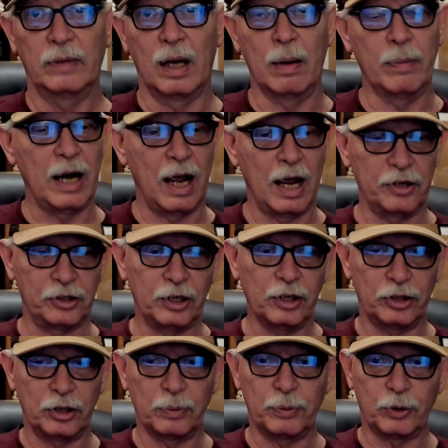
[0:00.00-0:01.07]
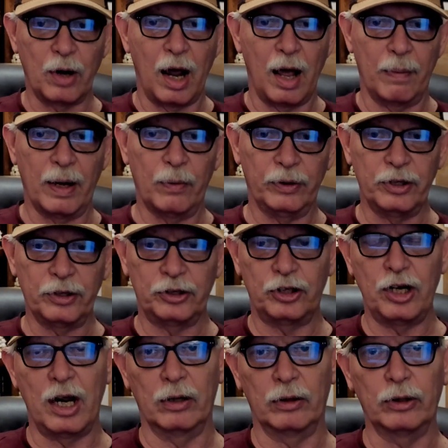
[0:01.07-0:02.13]
I'm going to ask you to subscribe. I want this
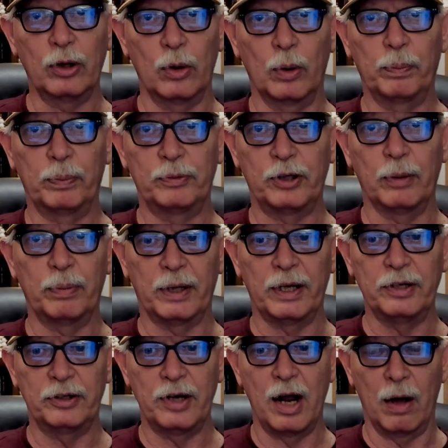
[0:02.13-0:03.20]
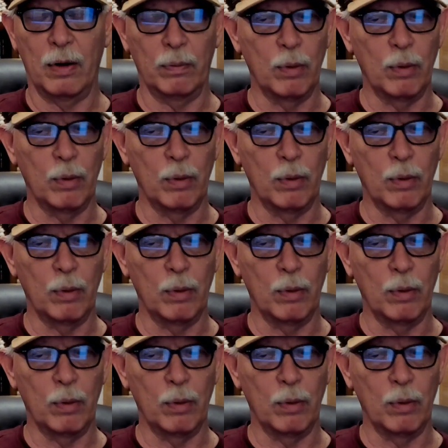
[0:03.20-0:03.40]
channel to go someplace now.